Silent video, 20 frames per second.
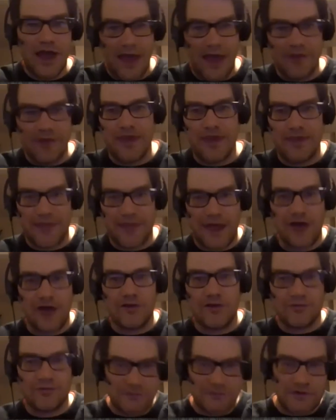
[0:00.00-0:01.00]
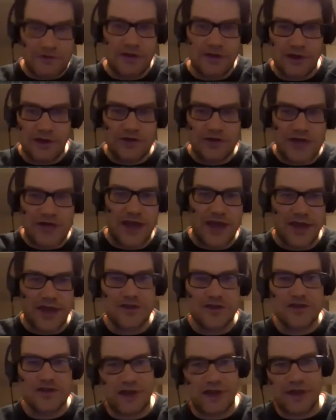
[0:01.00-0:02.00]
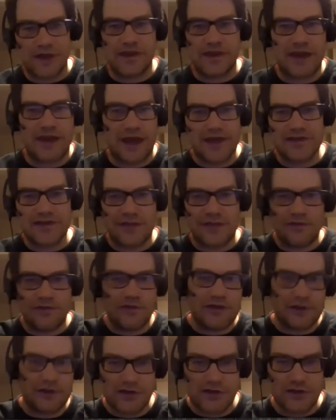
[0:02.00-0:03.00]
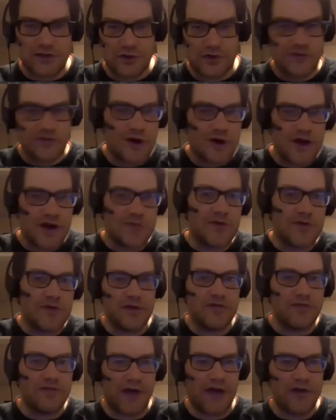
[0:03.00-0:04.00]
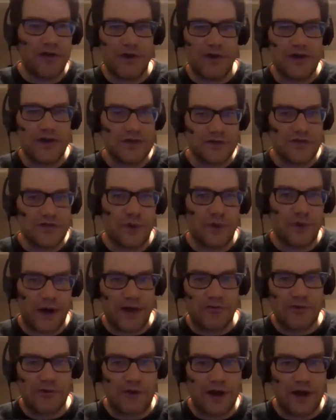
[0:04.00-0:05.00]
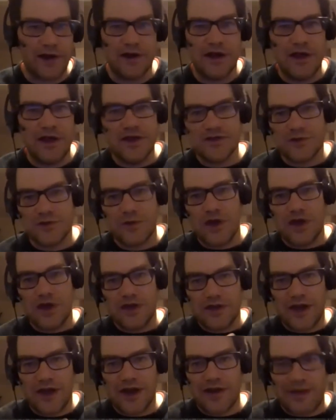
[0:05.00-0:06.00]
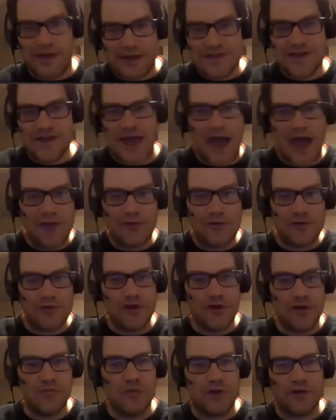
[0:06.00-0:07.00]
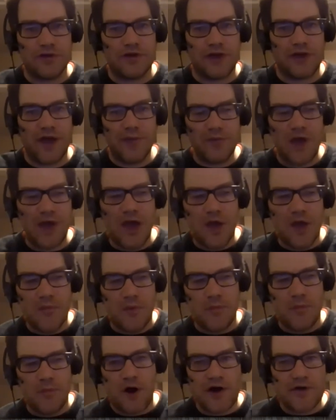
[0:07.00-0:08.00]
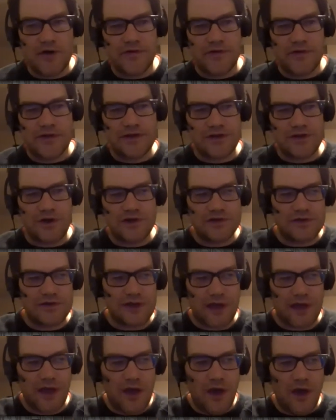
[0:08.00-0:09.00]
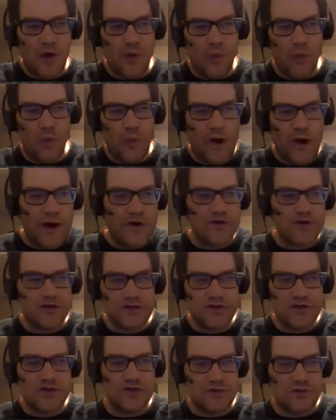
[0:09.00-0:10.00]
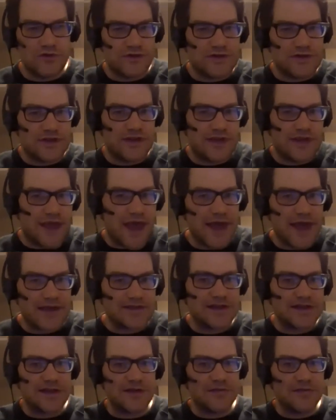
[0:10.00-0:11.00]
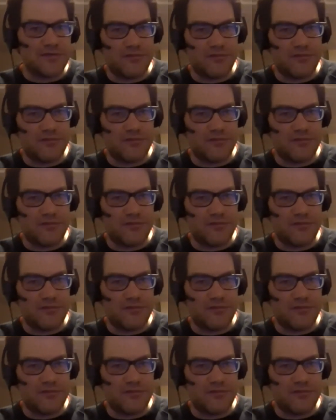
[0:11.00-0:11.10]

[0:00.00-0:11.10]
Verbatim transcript: And then they'll, take it to like the next level, like this sort of 20 million valuation or whatever. Right. So you kind of like scaffold it and build it up. But part of it is also like, where do you see the exit